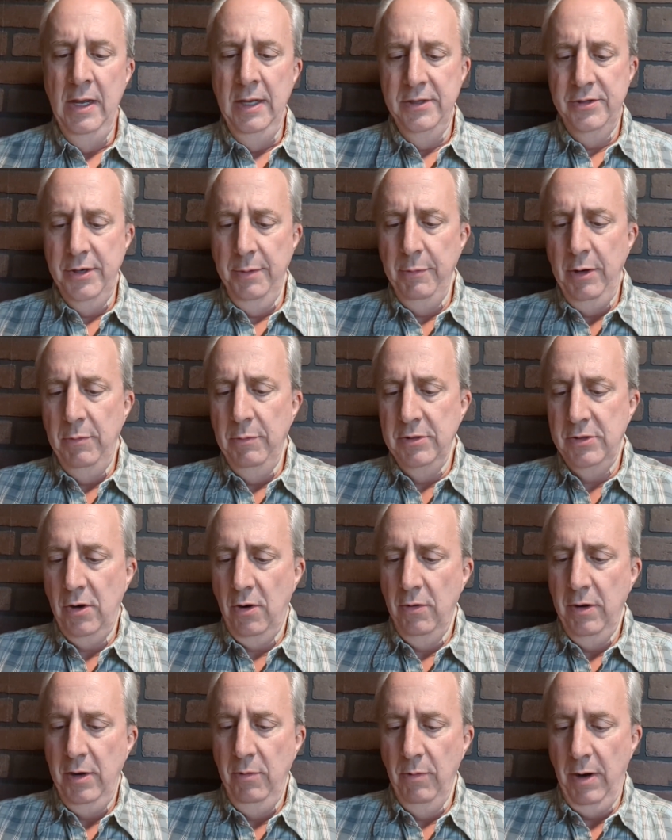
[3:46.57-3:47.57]
Cimorene was
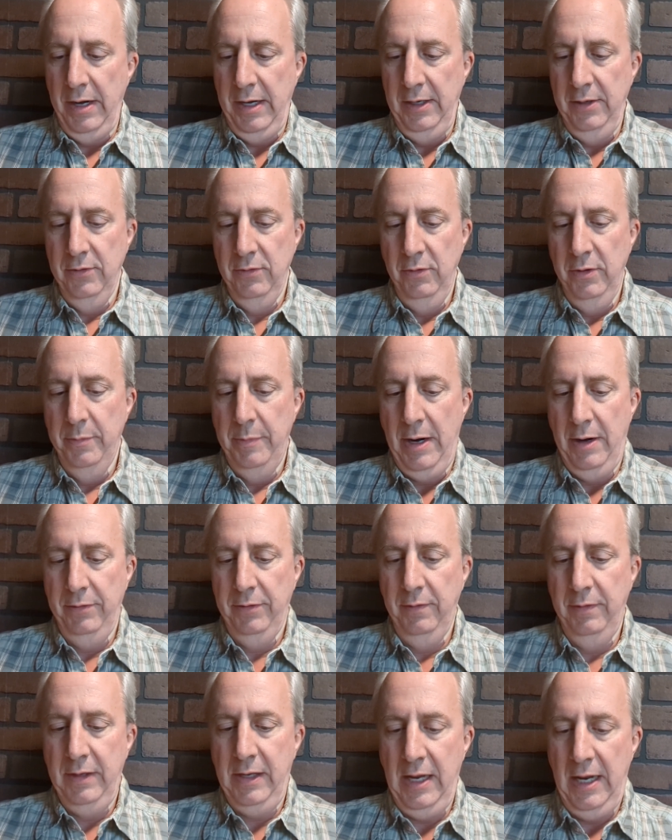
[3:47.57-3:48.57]
already running through the mouth
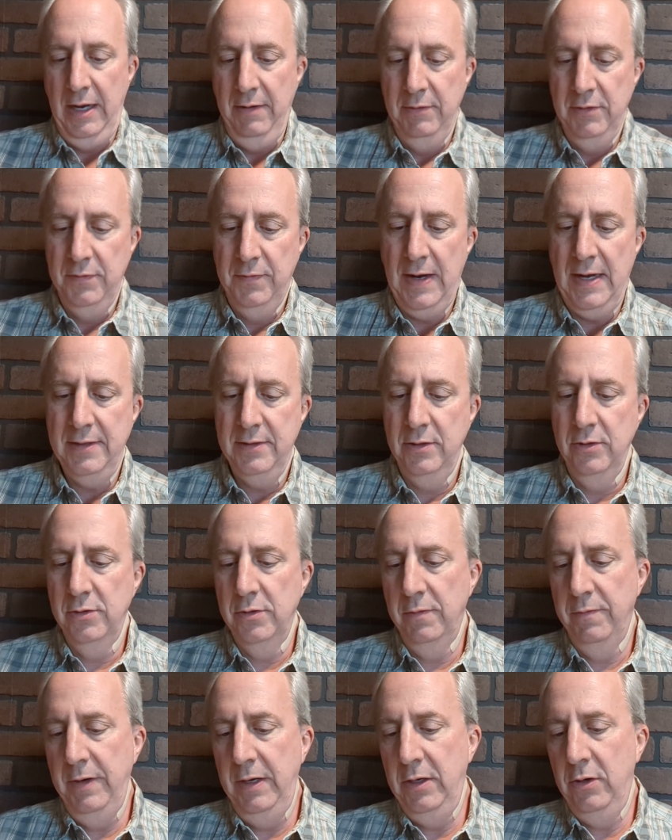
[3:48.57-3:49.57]
of the cave as fast as
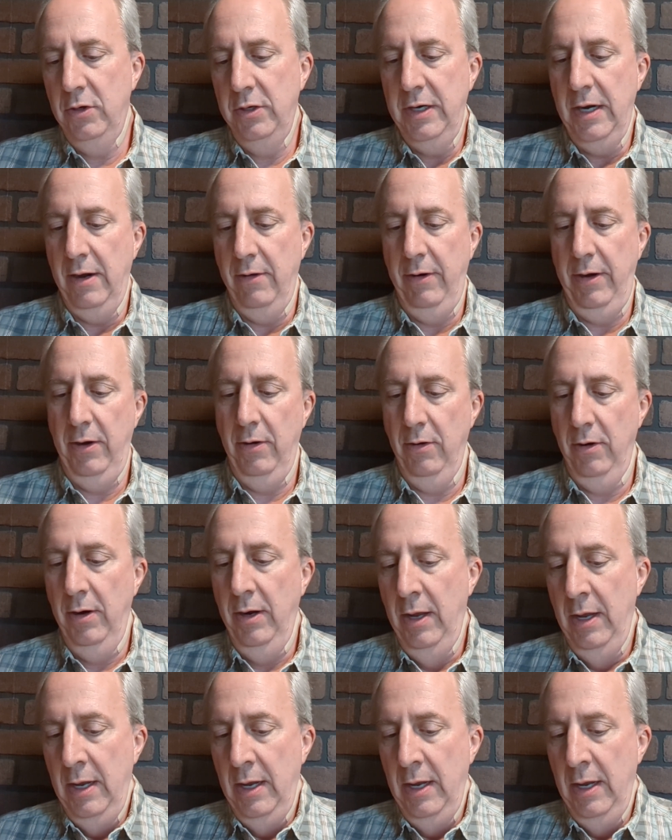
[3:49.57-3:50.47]
her feet could carry her.